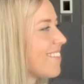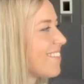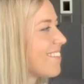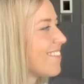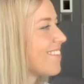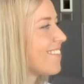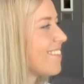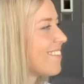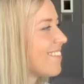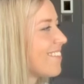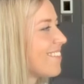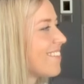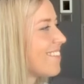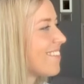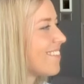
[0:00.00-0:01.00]

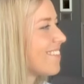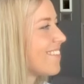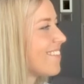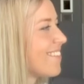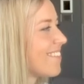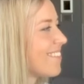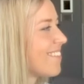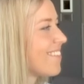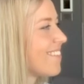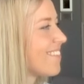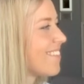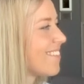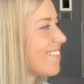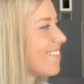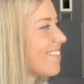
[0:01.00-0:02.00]

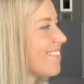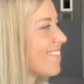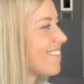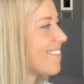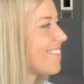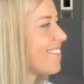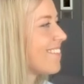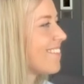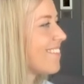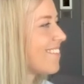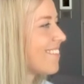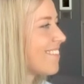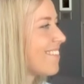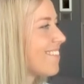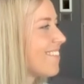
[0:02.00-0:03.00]

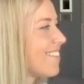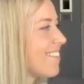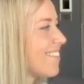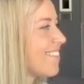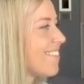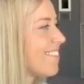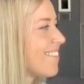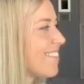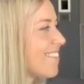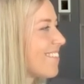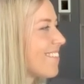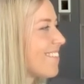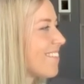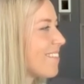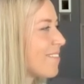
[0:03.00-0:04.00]

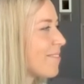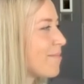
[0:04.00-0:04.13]
(silent)